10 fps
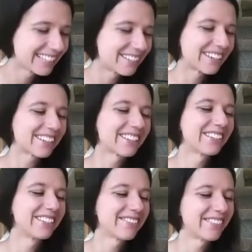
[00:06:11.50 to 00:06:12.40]
in order
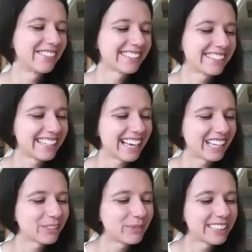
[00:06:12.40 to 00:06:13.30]
to enforce the
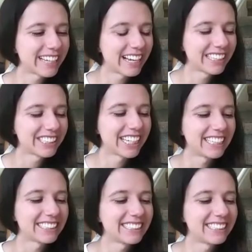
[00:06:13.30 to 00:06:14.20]
Espionage
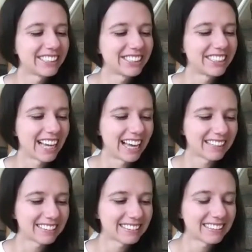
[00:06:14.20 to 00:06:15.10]
and Sedition
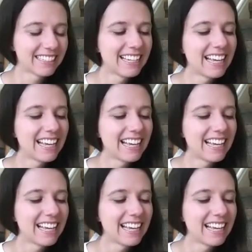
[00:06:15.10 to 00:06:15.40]
Acts